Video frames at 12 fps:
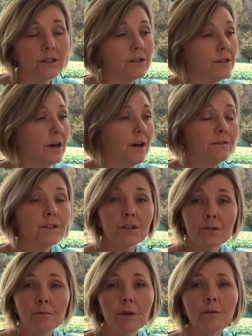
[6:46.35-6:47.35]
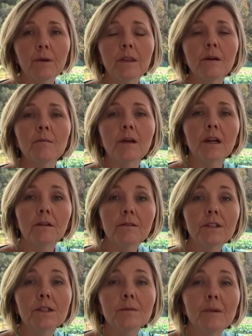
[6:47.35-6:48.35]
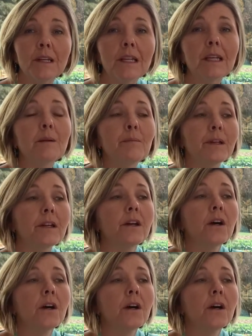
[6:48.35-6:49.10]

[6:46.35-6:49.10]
So I've just went with it, but I've just been keeping